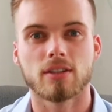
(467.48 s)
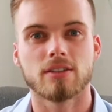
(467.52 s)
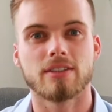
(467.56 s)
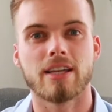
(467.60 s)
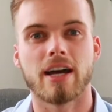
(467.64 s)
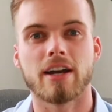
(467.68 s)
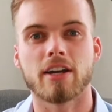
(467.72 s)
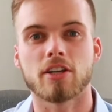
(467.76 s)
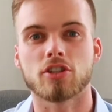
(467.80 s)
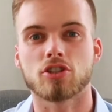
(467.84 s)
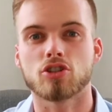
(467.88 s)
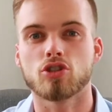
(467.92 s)

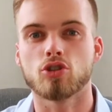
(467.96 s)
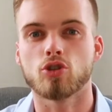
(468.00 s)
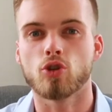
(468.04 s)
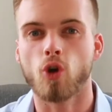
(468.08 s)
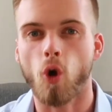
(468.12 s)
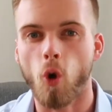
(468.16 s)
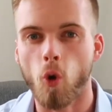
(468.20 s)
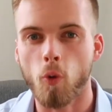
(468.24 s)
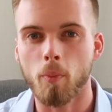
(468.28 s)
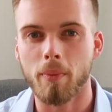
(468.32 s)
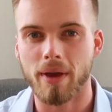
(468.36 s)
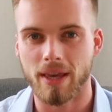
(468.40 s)
There is
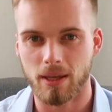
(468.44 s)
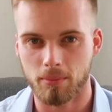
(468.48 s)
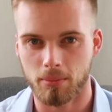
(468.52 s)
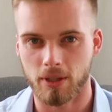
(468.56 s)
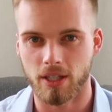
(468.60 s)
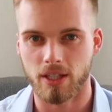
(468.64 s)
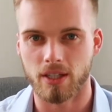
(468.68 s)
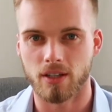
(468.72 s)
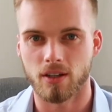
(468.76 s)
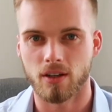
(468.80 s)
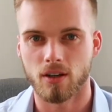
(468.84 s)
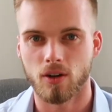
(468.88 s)
no
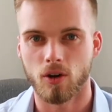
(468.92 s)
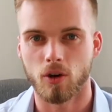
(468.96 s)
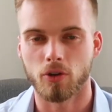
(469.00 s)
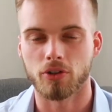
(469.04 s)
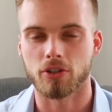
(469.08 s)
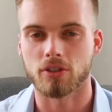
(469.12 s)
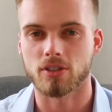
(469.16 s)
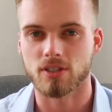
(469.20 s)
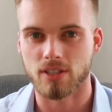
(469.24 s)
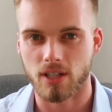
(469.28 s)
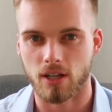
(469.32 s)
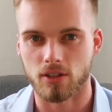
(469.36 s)
maybe
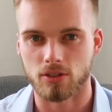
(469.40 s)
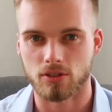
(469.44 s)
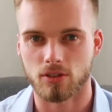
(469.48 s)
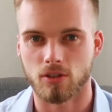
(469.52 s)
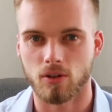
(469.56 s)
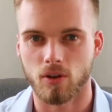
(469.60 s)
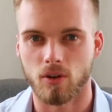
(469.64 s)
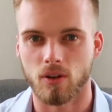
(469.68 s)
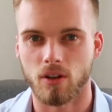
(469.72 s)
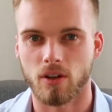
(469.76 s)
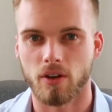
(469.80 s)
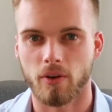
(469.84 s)
on the sales
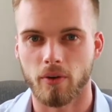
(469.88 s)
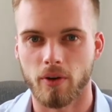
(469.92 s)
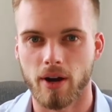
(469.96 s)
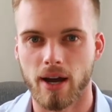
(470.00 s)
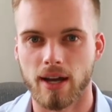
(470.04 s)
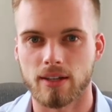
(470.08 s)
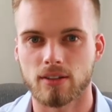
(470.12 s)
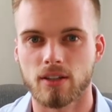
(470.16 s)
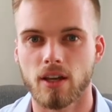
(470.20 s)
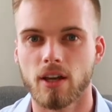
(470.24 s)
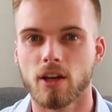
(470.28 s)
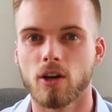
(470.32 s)
call,
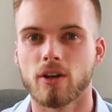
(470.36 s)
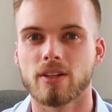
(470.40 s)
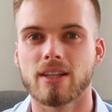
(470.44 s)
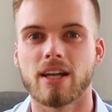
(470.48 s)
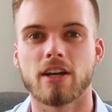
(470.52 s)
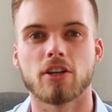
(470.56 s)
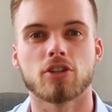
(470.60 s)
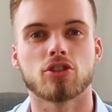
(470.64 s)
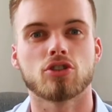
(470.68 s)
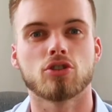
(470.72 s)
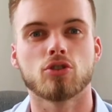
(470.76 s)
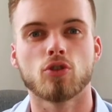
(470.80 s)
right?
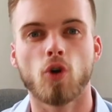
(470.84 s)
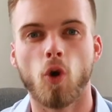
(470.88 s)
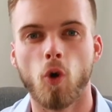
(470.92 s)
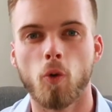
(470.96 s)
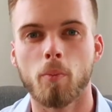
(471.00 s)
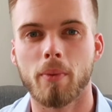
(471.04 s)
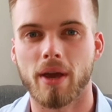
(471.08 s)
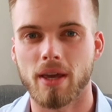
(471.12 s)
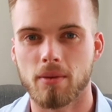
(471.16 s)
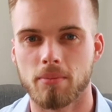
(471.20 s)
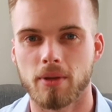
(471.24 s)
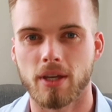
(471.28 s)
There is
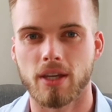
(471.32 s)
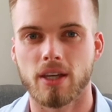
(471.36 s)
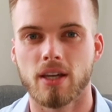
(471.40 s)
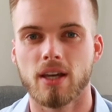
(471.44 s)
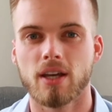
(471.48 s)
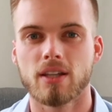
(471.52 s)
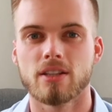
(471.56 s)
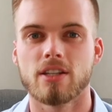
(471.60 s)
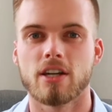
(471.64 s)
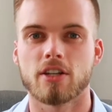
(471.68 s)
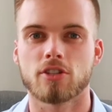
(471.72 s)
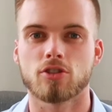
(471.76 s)
no maybe.
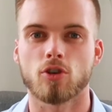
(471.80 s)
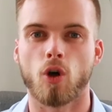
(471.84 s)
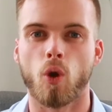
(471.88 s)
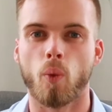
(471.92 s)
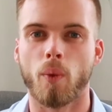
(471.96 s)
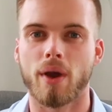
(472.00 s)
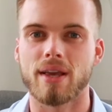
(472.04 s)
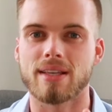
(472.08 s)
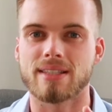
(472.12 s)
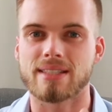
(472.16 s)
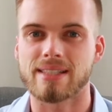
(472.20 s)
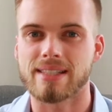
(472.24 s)
There is
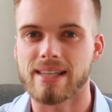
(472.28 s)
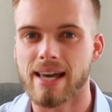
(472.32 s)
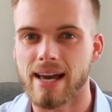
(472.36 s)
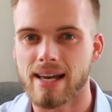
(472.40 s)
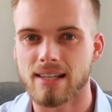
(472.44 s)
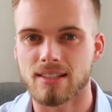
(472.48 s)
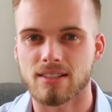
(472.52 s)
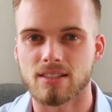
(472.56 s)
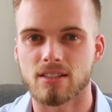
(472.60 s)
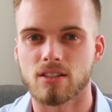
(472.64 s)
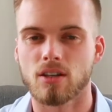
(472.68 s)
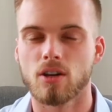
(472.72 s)
always
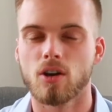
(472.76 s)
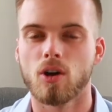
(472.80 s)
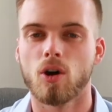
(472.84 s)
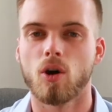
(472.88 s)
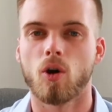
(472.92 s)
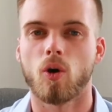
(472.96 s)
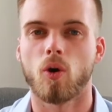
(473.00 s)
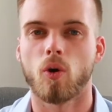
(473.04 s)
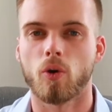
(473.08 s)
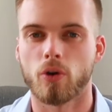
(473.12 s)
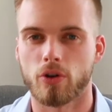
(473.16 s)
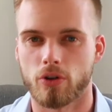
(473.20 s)
yes
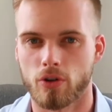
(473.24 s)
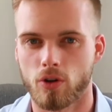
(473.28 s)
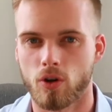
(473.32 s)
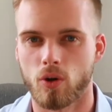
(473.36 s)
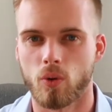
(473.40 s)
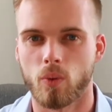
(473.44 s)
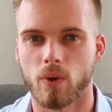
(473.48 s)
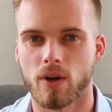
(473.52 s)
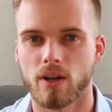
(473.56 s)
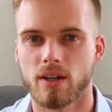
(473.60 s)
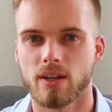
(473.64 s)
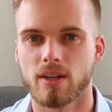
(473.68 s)
or
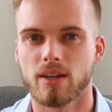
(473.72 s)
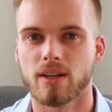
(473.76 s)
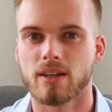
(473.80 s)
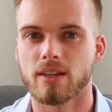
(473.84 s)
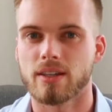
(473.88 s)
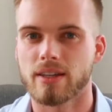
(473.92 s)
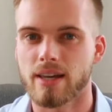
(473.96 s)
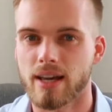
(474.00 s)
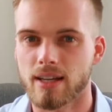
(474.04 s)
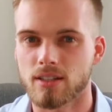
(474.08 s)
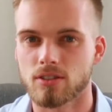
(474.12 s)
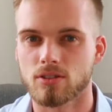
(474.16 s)
no.
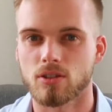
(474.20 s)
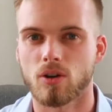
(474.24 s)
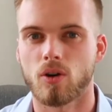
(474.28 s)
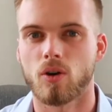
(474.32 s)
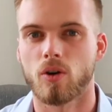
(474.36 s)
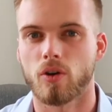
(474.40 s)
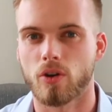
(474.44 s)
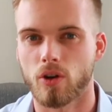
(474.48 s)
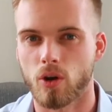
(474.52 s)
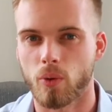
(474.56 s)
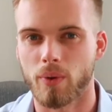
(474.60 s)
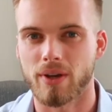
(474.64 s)
Yes
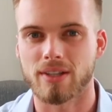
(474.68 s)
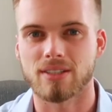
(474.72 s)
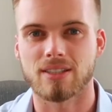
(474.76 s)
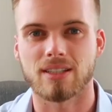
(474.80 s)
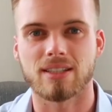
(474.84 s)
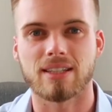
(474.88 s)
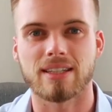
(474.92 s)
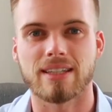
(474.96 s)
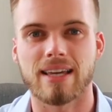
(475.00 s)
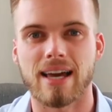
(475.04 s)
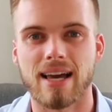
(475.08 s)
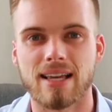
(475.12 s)
or no. Is
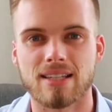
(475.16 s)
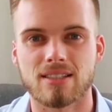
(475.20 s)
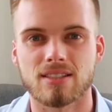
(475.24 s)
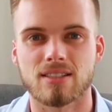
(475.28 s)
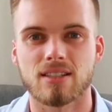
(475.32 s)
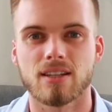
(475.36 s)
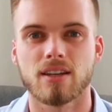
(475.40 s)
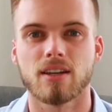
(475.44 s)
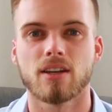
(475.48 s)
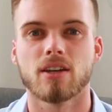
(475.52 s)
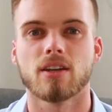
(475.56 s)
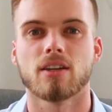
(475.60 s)
it
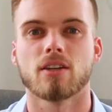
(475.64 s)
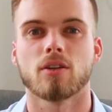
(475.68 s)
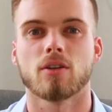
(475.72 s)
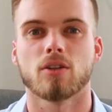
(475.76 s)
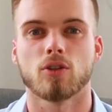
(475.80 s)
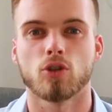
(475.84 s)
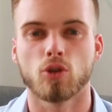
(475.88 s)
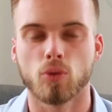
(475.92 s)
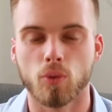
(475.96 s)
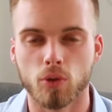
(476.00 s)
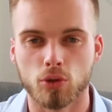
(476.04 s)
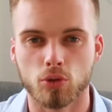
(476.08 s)
yes?
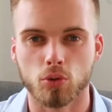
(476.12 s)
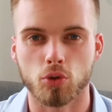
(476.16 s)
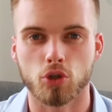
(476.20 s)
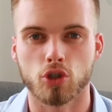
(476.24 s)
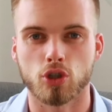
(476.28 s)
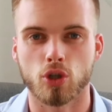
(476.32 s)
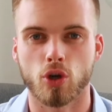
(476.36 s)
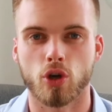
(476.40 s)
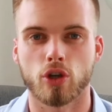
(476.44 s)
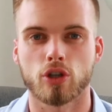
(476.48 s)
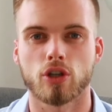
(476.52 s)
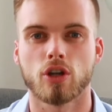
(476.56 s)
You want to
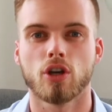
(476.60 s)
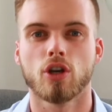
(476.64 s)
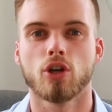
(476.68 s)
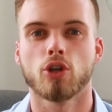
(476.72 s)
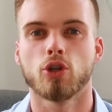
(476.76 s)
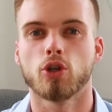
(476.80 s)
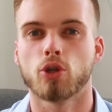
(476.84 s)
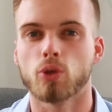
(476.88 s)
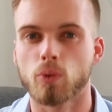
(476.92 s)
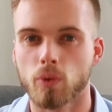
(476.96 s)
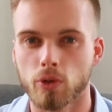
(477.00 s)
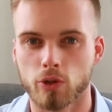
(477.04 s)
join,
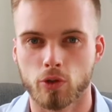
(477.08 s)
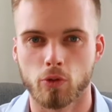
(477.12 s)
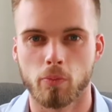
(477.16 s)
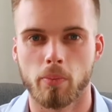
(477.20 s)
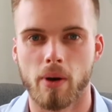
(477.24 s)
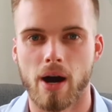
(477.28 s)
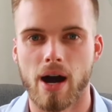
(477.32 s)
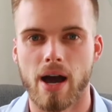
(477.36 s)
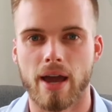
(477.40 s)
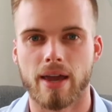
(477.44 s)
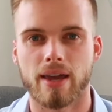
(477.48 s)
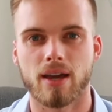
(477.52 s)
you want to
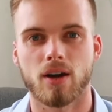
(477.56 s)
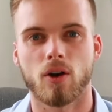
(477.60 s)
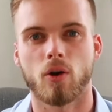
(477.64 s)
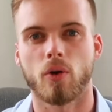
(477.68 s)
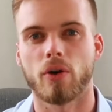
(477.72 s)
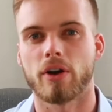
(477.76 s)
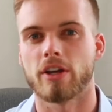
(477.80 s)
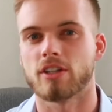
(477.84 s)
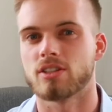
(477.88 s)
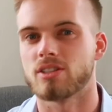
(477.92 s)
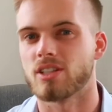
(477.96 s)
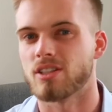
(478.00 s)
buy,
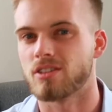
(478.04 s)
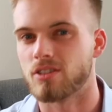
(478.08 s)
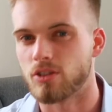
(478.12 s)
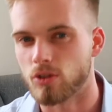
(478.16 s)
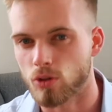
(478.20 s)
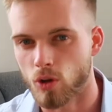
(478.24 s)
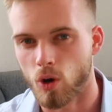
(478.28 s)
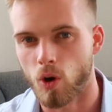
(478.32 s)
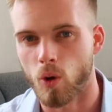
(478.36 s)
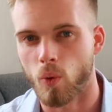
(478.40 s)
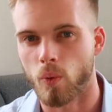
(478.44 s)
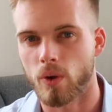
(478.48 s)
or is it
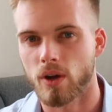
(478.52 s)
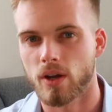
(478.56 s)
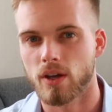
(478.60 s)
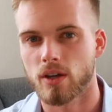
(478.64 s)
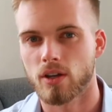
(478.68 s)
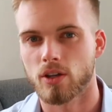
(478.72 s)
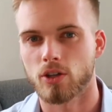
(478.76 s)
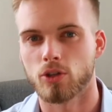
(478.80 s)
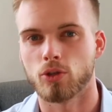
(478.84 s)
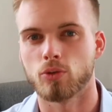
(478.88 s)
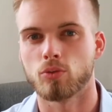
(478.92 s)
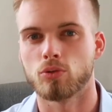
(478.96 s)
no,
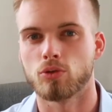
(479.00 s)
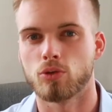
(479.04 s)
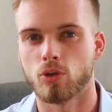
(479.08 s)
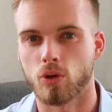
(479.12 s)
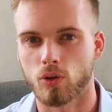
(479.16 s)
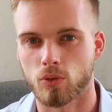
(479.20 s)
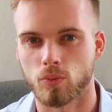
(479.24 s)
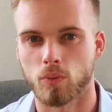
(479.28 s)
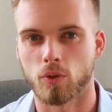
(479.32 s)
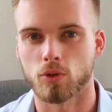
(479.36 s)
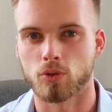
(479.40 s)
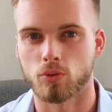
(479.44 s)
you
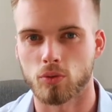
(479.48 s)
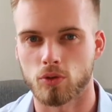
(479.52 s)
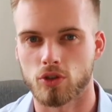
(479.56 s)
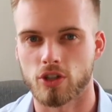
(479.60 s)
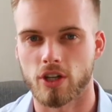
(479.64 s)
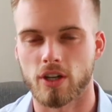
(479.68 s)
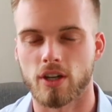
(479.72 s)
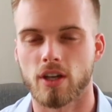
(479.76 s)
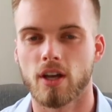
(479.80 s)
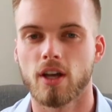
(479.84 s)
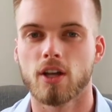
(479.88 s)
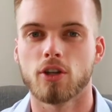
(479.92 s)
don't want to
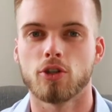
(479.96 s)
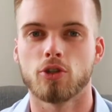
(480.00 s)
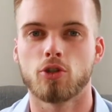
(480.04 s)
join?